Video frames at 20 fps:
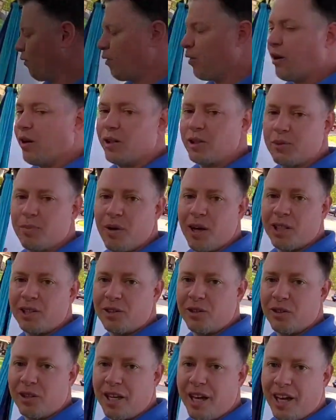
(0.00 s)
For our
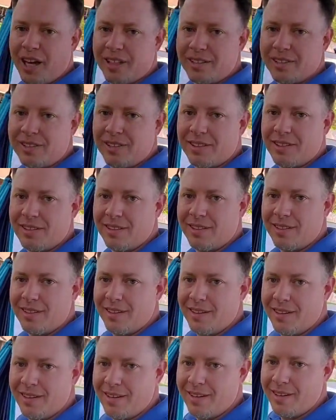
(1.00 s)
special guest,
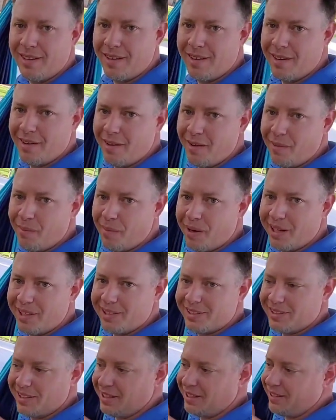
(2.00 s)
my
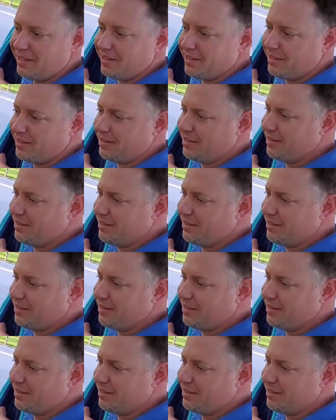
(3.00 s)
son.